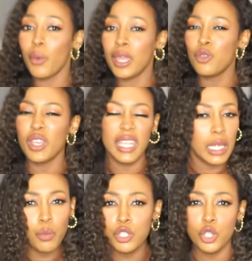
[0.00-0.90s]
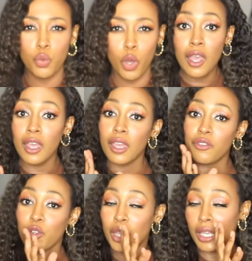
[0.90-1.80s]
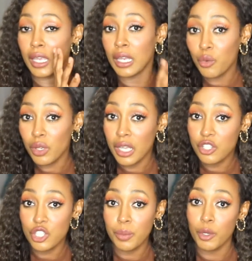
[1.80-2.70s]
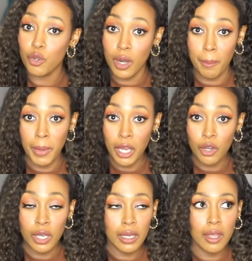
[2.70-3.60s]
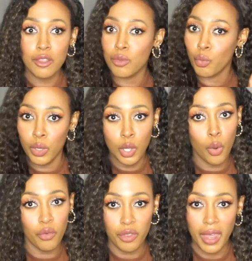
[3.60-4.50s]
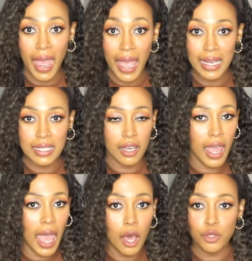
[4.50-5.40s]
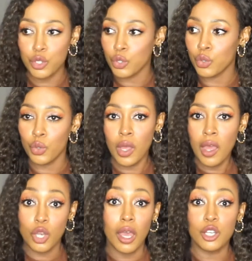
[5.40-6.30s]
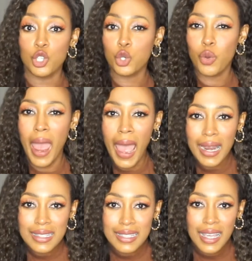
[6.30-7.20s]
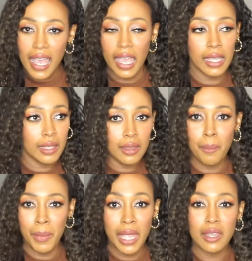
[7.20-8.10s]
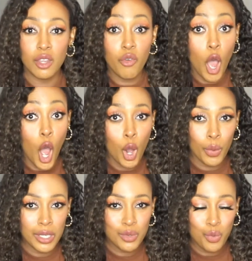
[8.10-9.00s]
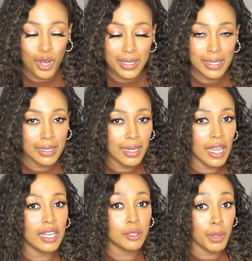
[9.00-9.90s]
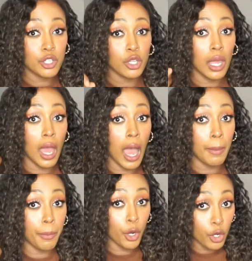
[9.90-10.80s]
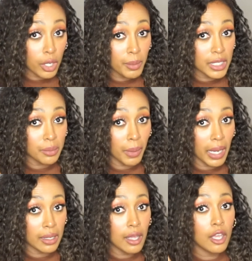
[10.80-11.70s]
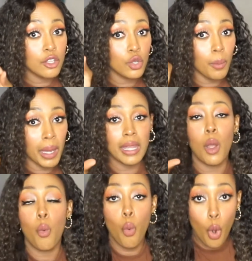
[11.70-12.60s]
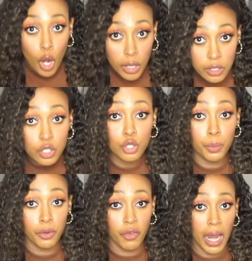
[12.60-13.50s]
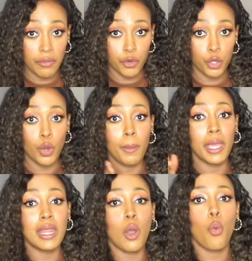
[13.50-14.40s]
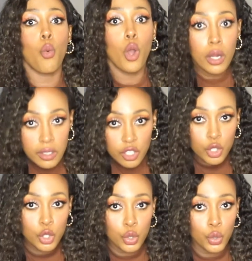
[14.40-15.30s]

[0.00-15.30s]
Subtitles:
way you can get what you want. If you're in a relationship and you're not married, we go over that on how to attract and get the man that you've always wanted, and especially a hypergamous man. So a man that wants to provide for you, a man that wants to